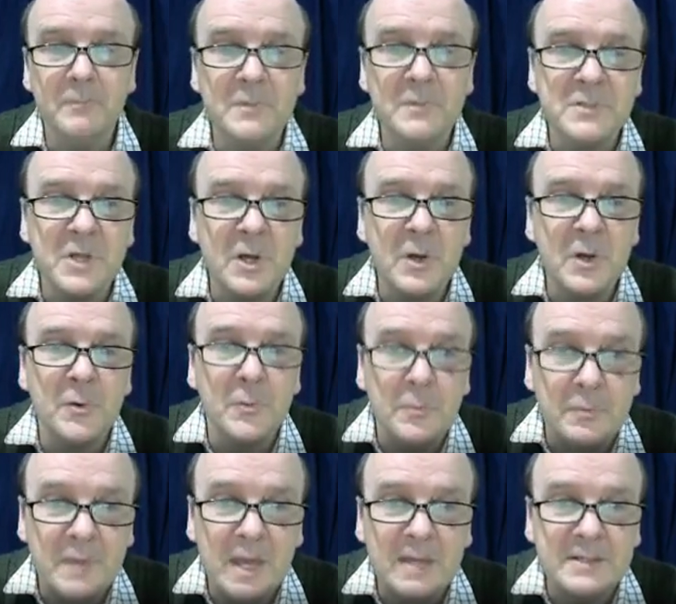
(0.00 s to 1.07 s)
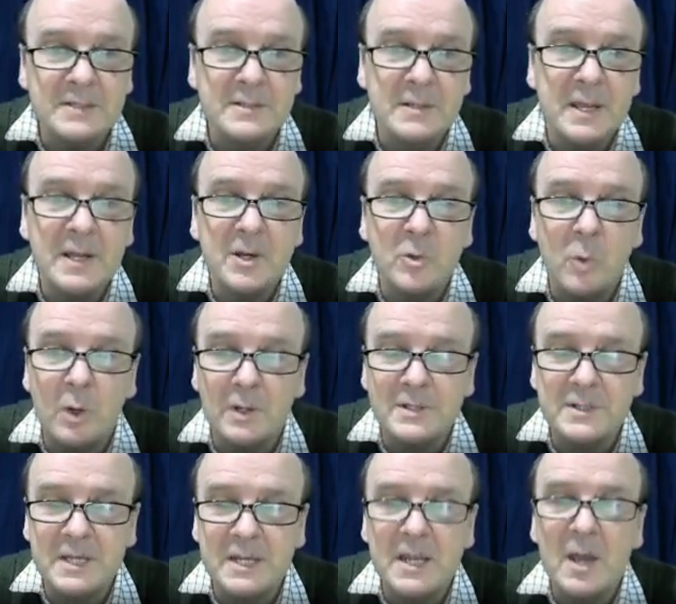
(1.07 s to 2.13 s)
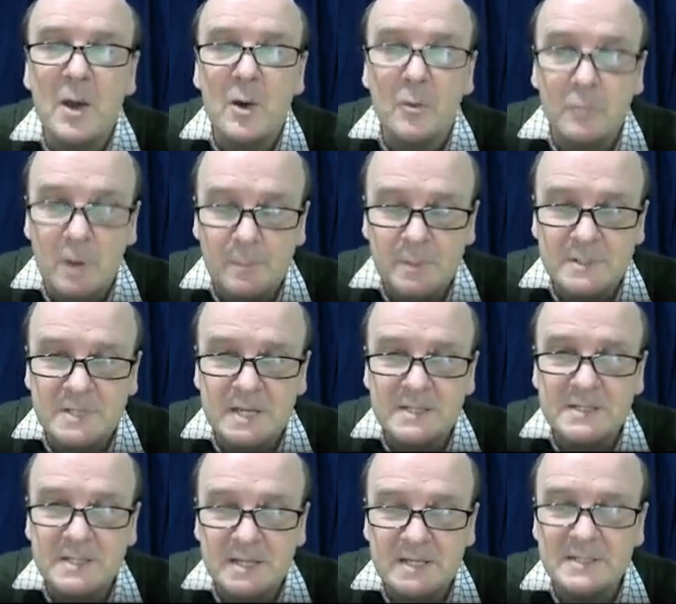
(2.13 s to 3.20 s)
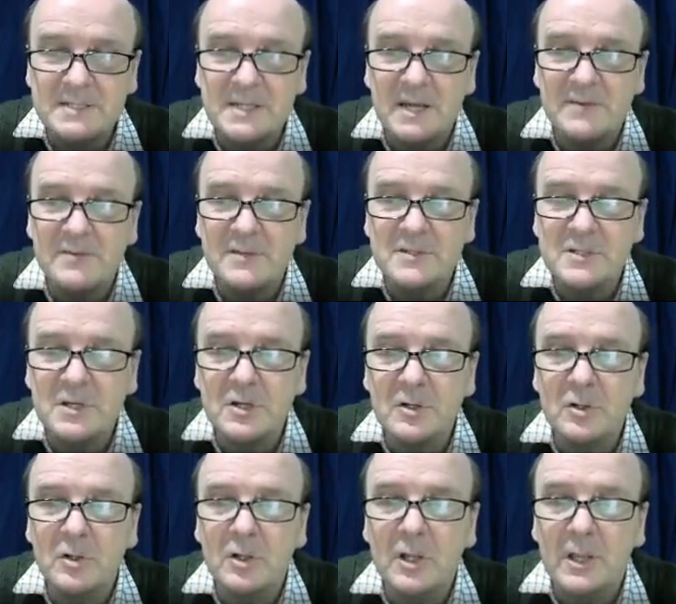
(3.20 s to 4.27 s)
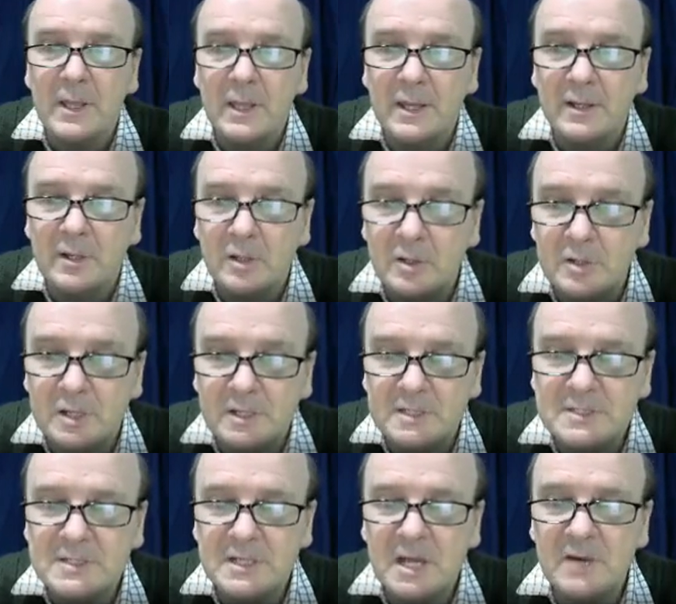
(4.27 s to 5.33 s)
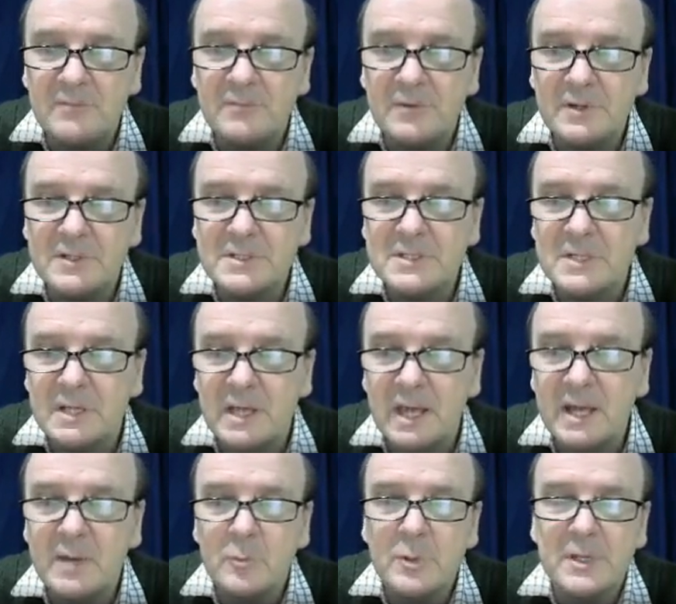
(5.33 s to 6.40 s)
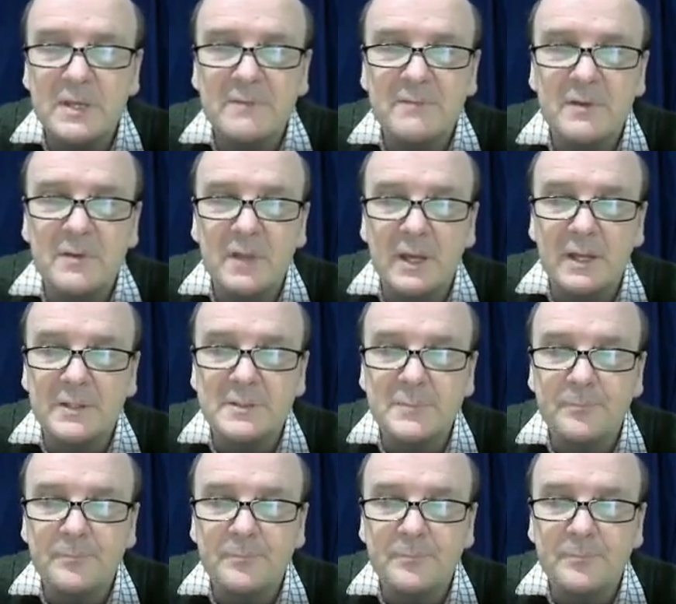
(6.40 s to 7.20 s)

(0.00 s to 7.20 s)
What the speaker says: So that inequality represents the inside of the circle, including the circumference, and it would give you that.